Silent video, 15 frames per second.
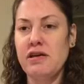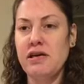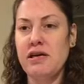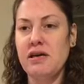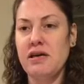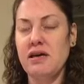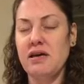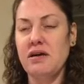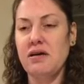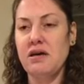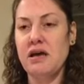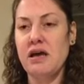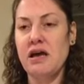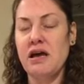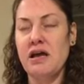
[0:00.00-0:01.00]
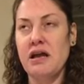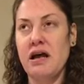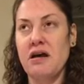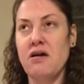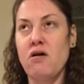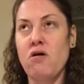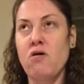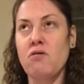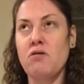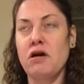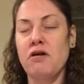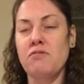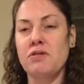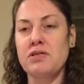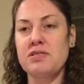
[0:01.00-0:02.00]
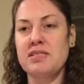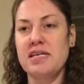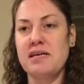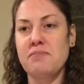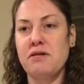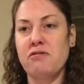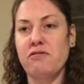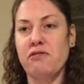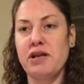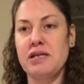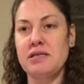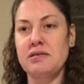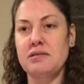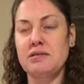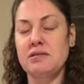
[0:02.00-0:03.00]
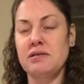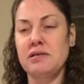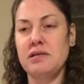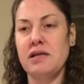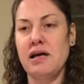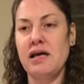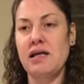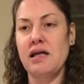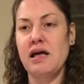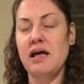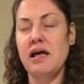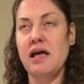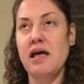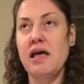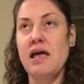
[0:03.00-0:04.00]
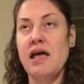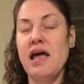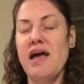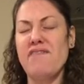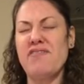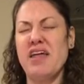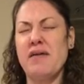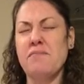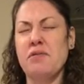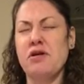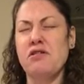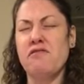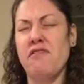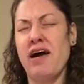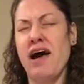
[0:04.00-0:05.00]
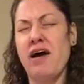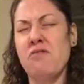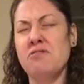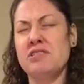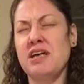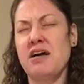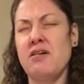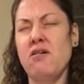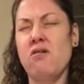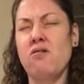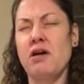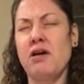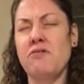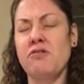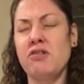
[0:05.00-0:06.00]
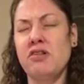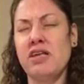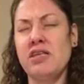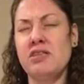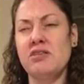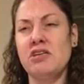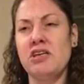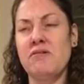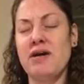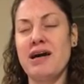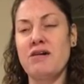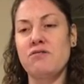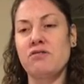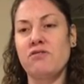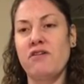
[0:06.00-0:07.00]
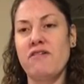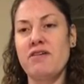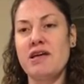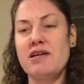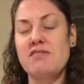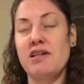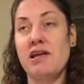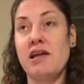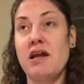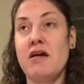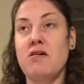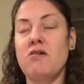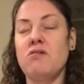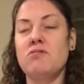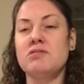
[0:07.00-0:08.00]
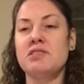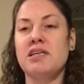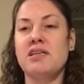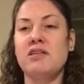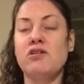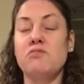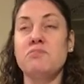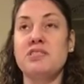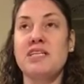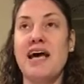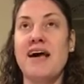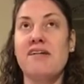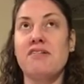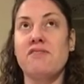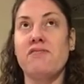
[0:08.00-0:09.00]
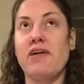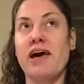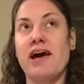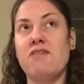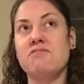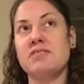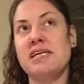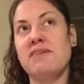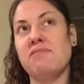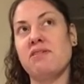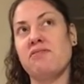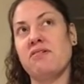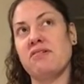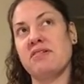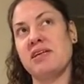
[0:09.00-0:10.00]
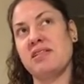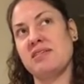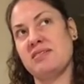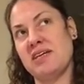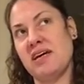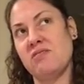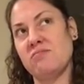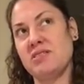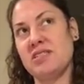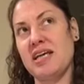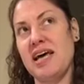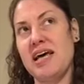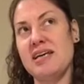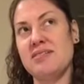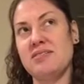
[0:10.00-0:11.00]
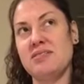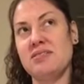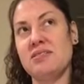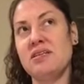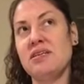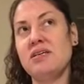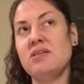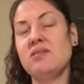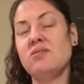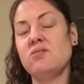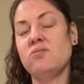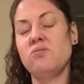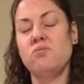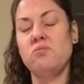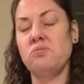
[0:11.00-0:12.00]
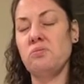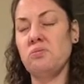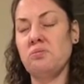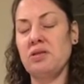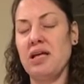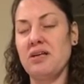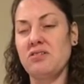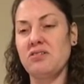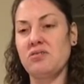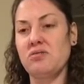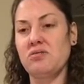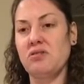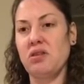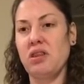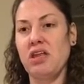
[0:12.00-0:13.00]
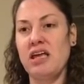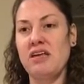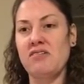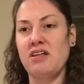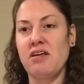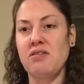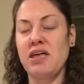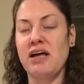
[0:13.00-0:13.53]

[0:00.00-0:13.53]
And I can't go and see my friend, if they move house, I can't go and see the new house very easily, and I can't see the upstairs of the house, even if I see the downstairs and all that sort of thing. So